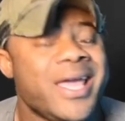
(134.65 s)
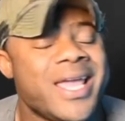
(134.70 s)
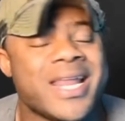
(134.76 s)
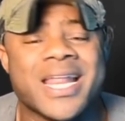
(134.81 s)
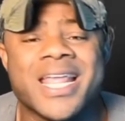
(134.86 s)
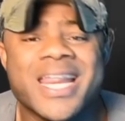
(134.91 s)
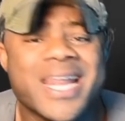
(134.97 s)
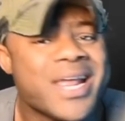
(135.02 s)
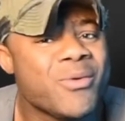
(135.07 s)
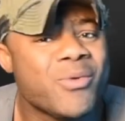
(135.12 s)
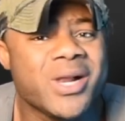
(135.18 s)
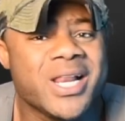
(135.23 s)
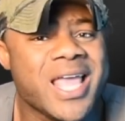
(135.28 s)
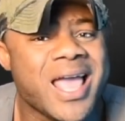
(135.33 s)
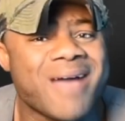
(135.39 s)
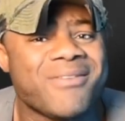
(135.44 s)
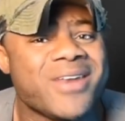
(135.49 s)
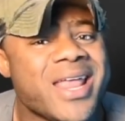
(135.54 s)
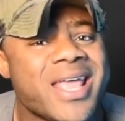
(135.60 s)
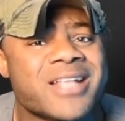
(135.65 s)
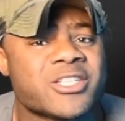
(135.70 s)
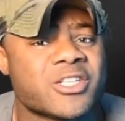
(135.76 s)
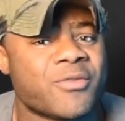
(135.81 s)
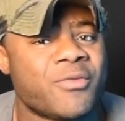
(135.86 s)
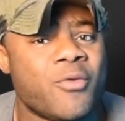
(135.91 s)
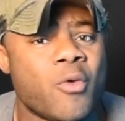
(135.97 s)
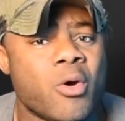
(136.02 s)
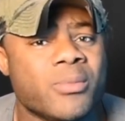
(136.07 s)
And he didn't really have an
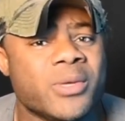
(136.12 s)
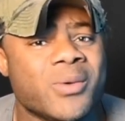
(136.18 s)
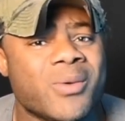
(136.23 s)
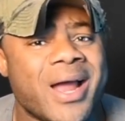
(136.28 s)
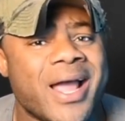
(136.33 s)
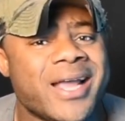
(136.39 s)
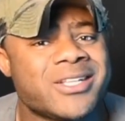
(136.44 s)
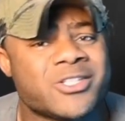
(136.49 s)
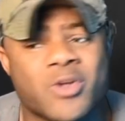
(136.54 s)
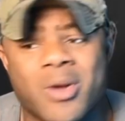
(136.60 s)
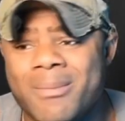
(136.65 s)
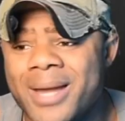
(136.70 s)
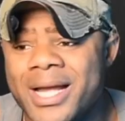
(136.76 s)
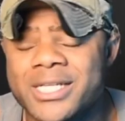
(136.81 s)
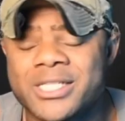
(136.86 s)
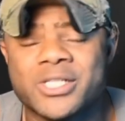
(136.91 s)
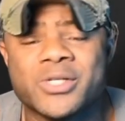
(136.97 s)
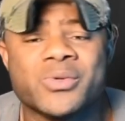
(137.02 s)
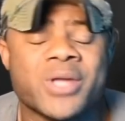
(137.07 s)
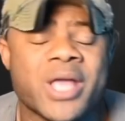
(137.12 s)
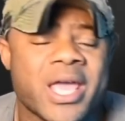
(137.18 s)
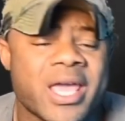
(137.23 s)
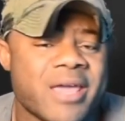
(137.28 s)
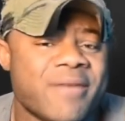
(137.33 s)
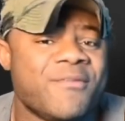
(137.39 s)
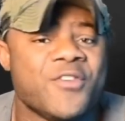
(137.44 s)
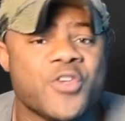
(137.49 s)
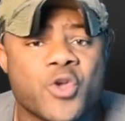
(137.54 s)
answer for me, right? So I'm like, dude,
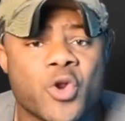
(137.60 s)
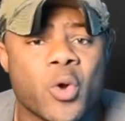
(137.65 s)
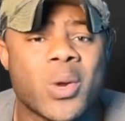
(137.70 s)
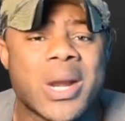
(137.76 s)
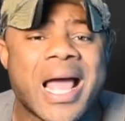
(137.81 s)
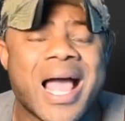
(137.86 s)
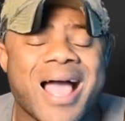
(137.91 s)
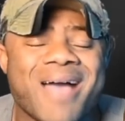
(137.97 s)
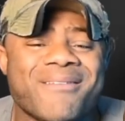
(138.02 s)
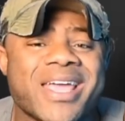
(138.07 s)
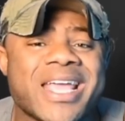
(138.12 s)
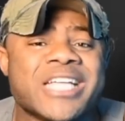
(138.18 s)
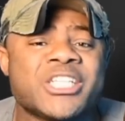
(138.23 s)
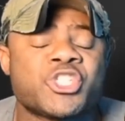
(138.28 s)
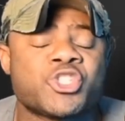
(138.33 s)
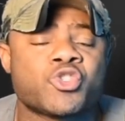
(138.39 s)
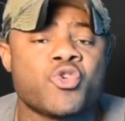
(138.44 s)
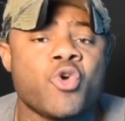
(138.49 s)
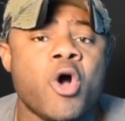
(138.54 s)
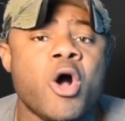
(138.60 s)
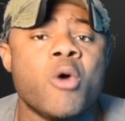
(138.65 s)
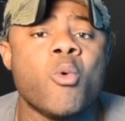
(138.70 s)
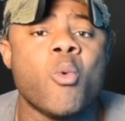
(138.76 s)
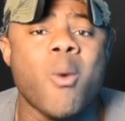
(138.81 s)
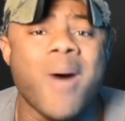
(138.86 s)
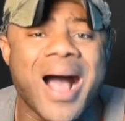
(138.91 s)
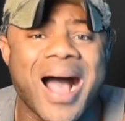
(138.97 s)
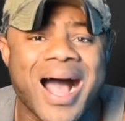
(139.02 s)
if you don't have a
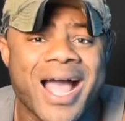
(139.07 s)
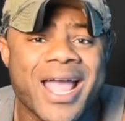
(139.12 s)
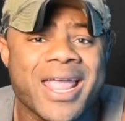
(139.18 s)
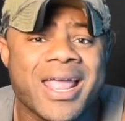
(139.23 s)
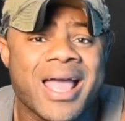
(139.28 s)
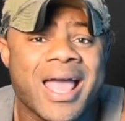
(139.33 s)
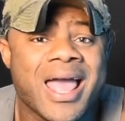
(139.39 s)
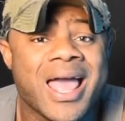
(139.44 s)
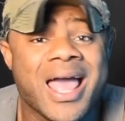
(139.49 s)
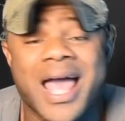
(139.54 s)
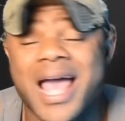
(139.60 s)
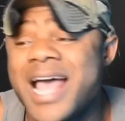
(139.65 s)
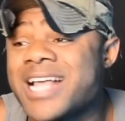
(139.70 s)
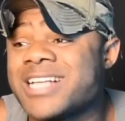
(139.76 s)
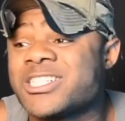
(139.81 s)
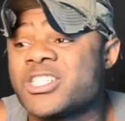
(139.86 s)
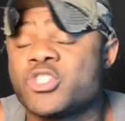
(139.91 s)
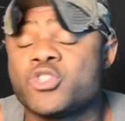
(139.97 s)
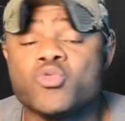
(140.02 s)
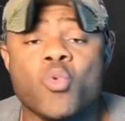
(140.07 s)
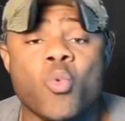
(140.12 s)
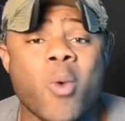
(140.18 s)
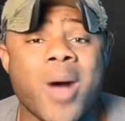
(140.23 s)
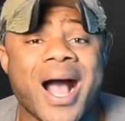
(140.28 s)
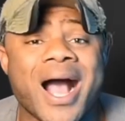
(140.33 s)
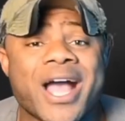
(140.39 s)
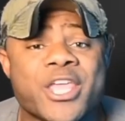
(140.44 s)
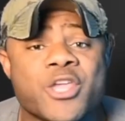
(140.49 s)
strong why as to
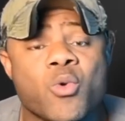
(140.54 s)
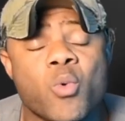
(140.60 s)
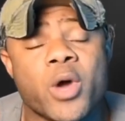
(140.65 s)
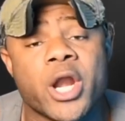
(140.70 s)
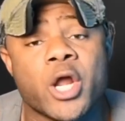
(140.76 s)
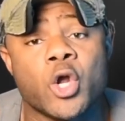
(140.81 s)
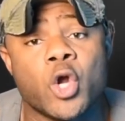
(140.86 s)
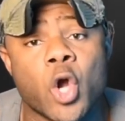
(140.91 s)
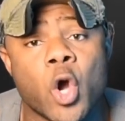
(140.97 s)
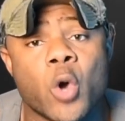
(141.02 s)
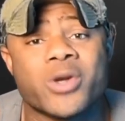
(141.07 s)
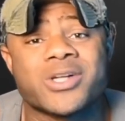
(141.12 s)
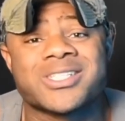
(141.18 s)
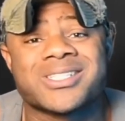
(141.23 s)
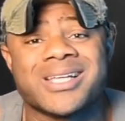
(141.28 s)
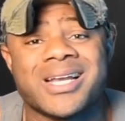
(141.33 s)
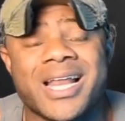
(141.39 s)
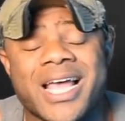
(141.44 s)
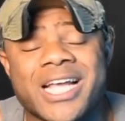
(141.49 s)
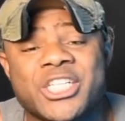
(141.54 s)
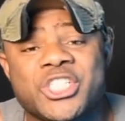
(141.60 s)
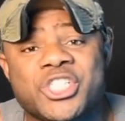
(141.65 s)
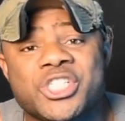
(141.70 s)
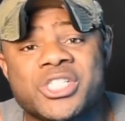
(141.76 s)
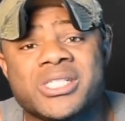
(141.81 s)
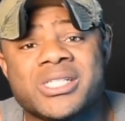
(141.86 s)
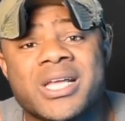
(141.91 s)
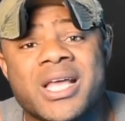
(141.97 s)
why you wanna go to
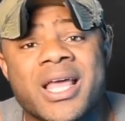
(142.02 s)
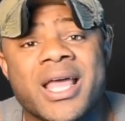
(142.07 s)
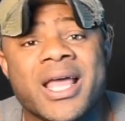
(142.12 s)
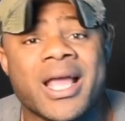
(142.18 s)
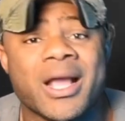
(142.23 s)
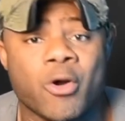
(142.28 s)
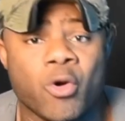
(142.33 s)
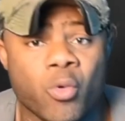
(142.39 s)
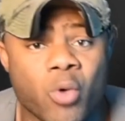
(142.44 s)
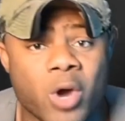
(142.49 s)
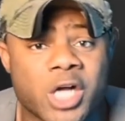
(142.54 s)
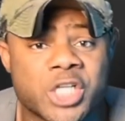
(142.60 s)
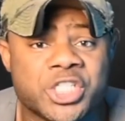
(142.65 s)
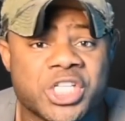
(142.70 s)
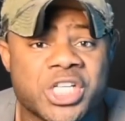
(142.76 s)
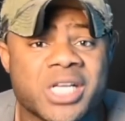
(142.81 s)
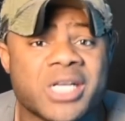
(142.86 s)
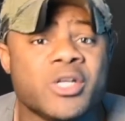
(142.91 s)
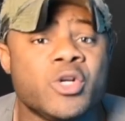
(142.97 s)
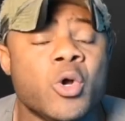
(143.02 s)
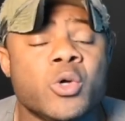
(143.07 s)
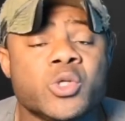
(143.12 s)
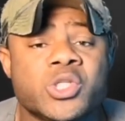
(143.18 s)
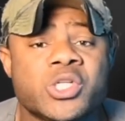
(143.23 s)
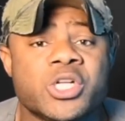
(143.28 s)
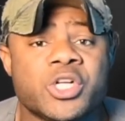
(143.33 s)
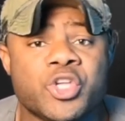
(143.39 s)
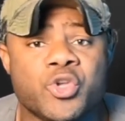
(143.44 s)
selection, crush it,
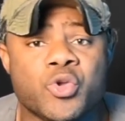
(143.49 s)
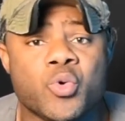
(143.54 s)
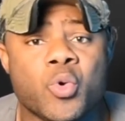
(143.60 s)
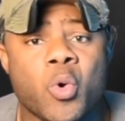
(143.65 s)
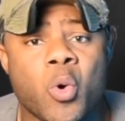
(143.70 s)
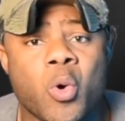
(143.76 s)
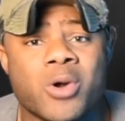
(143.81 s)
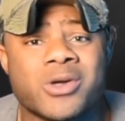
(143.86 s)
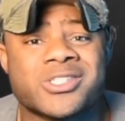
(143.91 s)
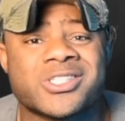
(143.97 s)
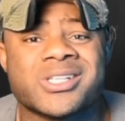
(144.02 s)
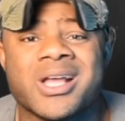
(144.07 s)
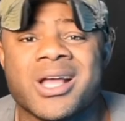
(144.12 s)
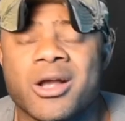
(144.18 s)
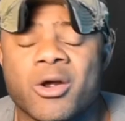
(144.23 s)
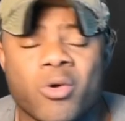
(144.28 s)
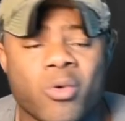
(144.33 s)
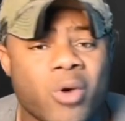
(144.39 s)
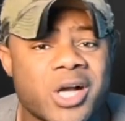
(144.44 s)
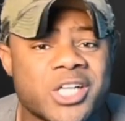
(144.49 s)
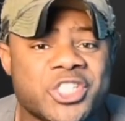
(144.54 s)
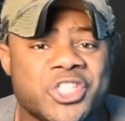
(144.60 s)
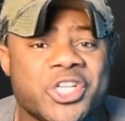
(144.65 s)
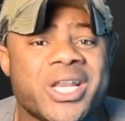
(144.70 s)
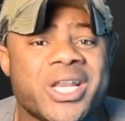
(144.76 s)
go to the Q course, crush